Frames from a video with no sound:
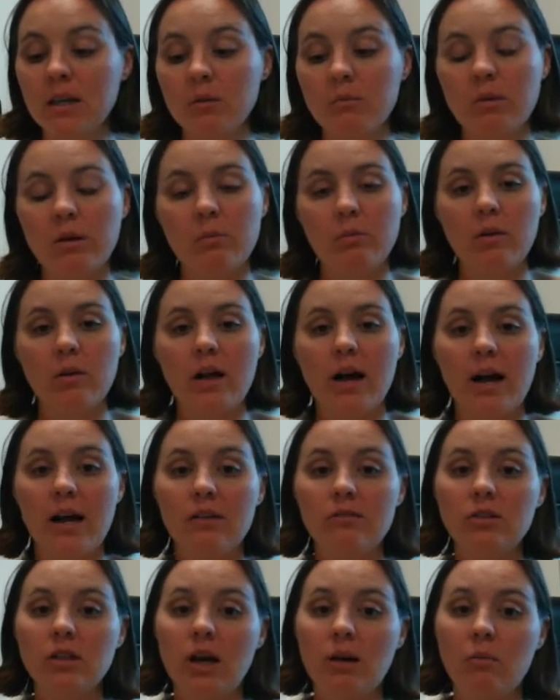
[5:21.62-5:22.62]
People
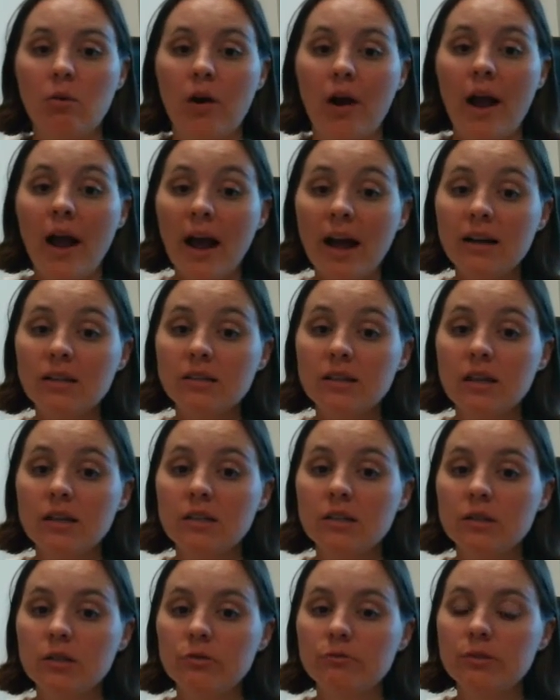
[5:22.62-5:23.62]
have a lot more
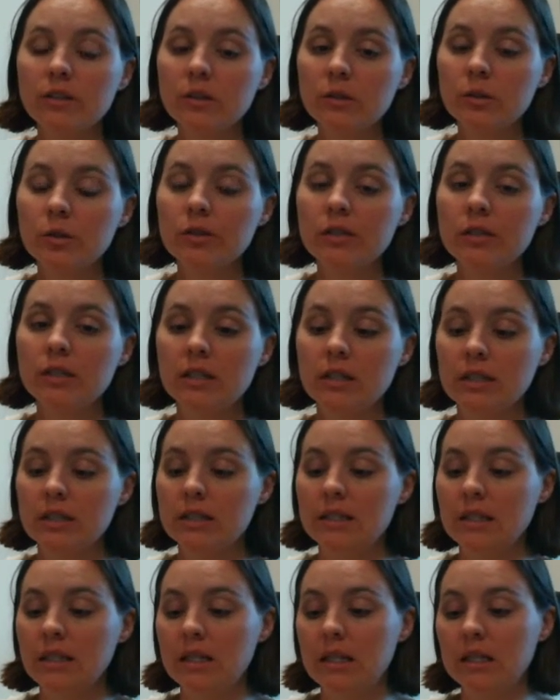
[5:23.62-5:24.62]
access to resources
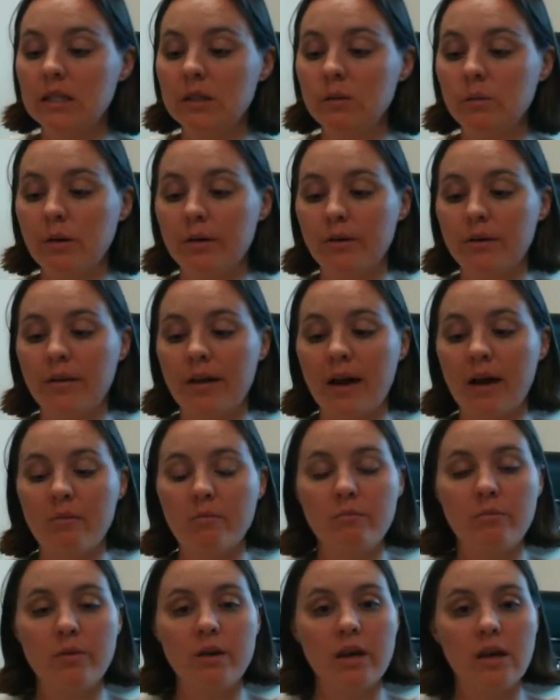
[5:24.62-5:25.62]
in cities, whether
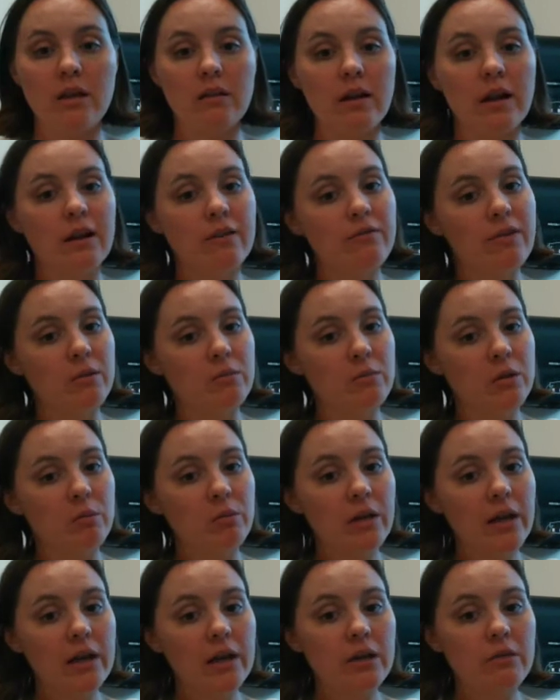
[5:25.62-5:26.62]
that be like family
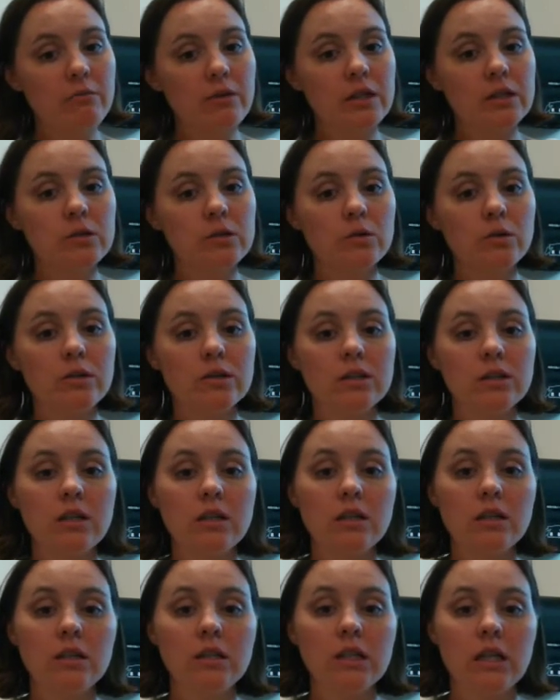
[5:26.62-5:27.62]
planning
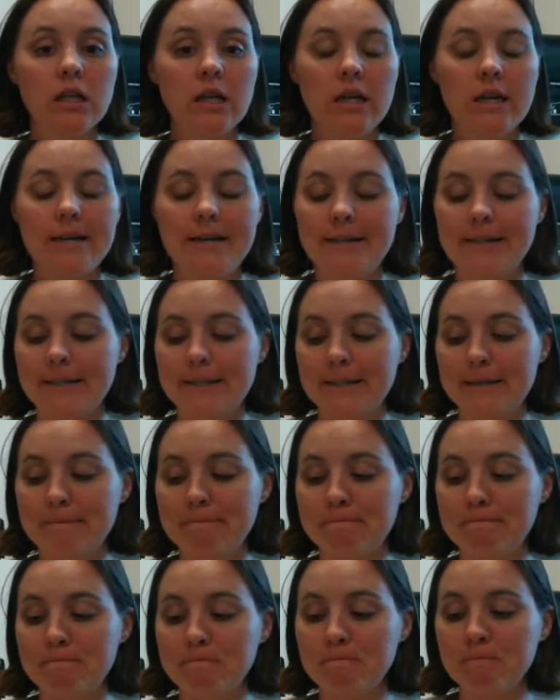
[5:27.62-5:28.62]
resources,
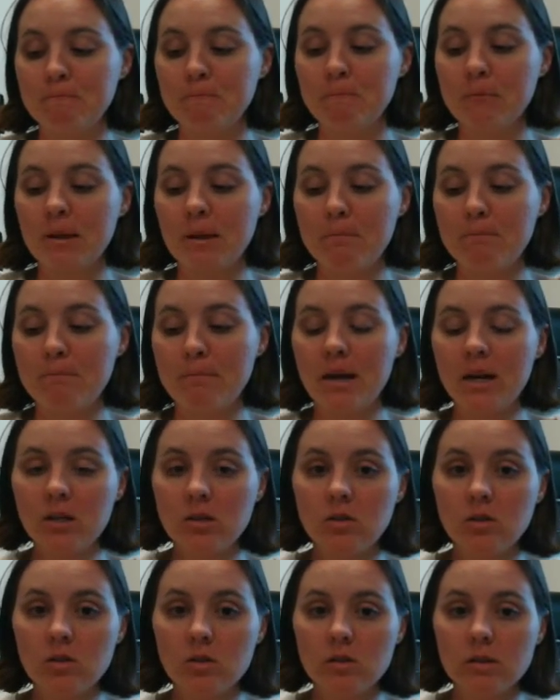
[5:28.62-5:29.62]

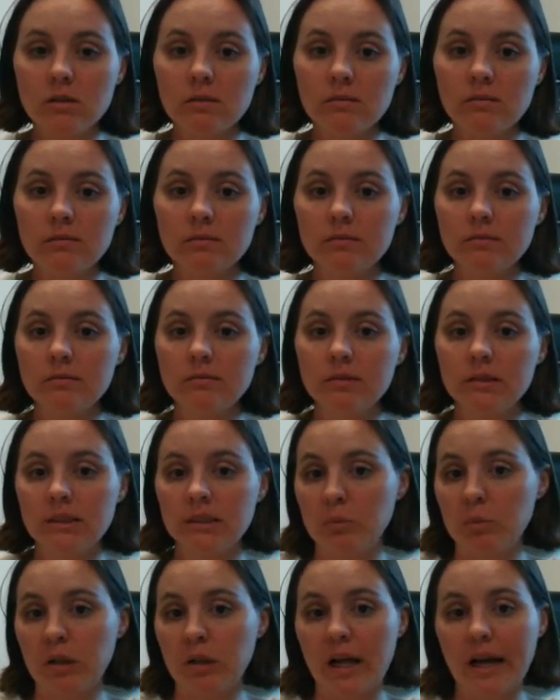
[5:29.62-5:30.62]
medical
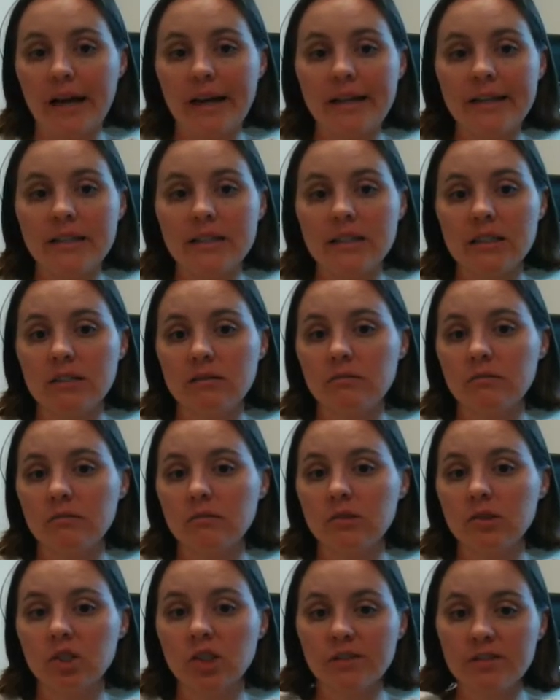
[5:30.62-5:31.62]
supplies
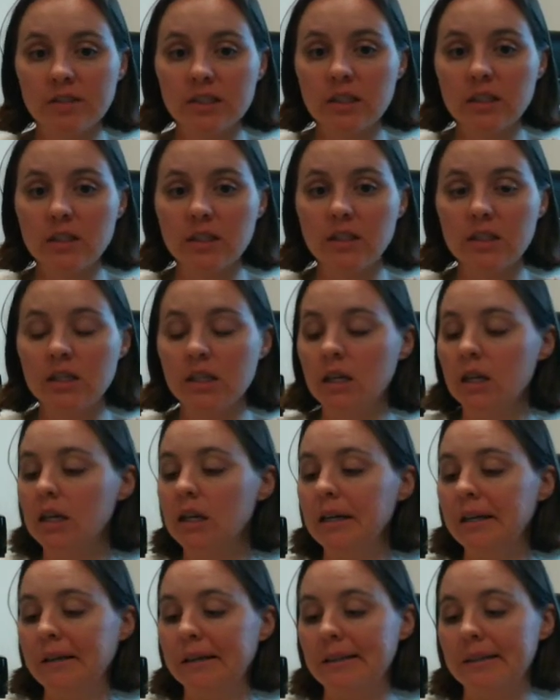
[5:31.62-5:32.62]
and services,
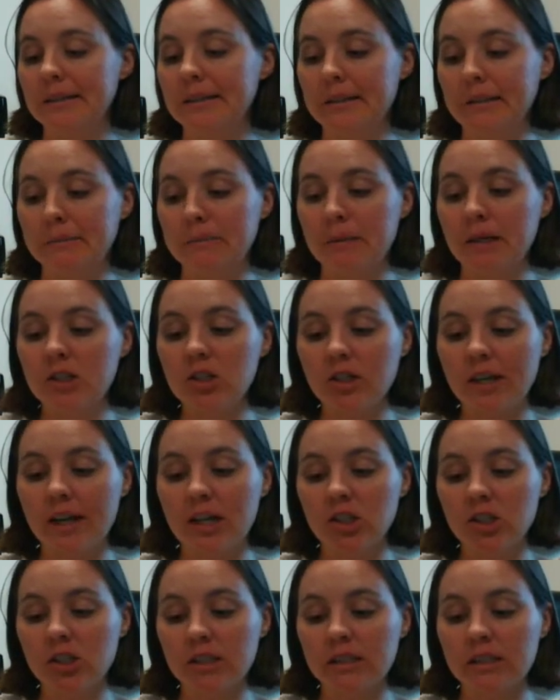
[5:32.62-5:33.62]

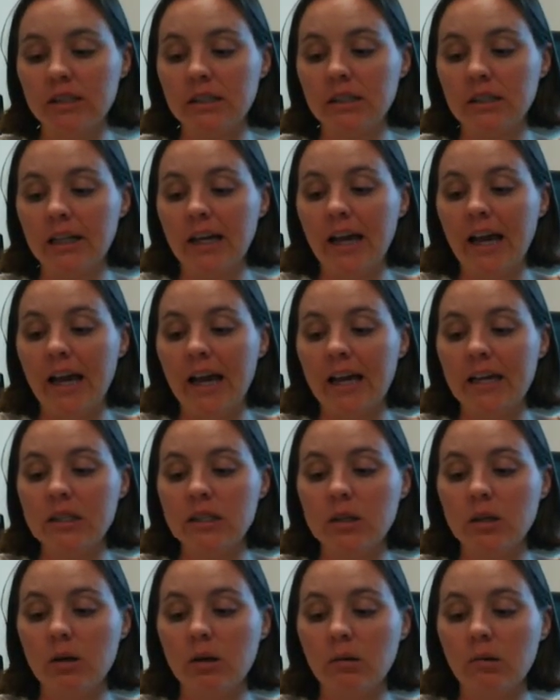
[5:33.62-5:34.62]
education.
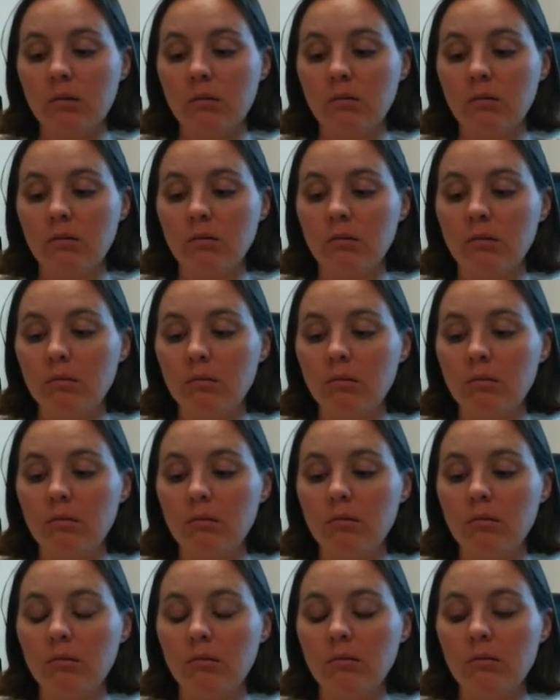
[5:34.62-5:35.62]
And so
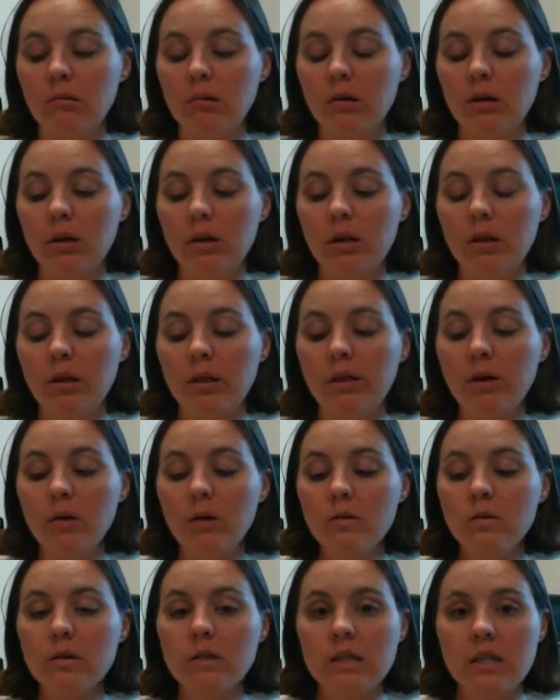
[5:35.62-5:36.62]

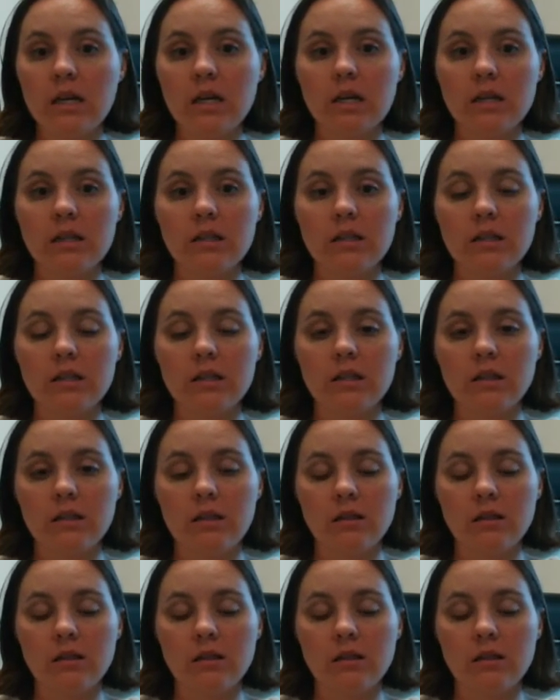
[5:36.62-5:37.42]
those advantages